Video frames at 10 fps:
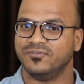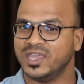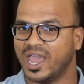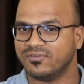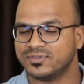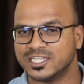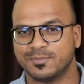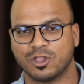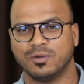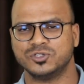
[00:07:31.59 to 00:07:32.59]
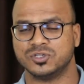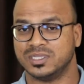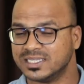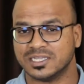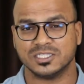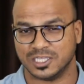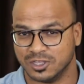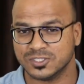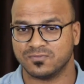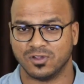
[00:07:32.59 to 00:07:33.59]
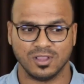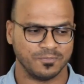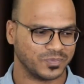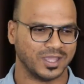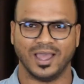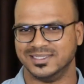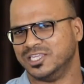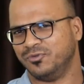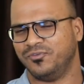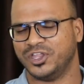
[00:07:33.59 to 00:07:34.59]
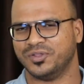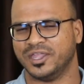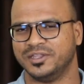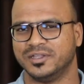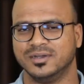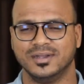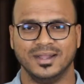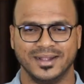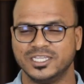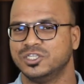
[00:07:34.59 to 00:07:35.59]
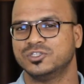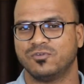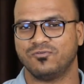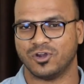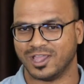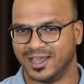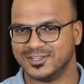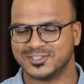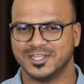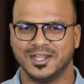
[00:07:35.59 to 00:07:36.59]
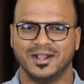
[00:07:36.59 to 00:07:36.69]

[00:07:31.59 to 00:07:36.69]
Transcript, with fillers: we have touch bar option yes it is useful as a video editor it is useful for us